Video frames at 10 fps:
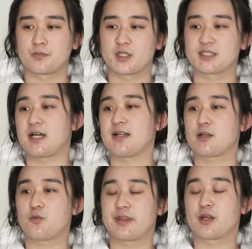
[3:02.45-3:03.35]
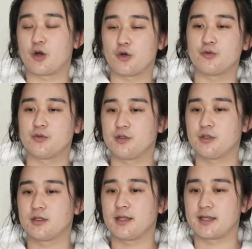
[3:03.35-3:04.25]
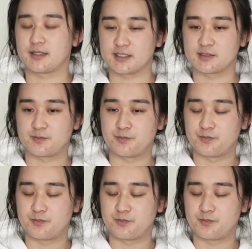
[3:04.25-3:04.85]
the styling with their own, like this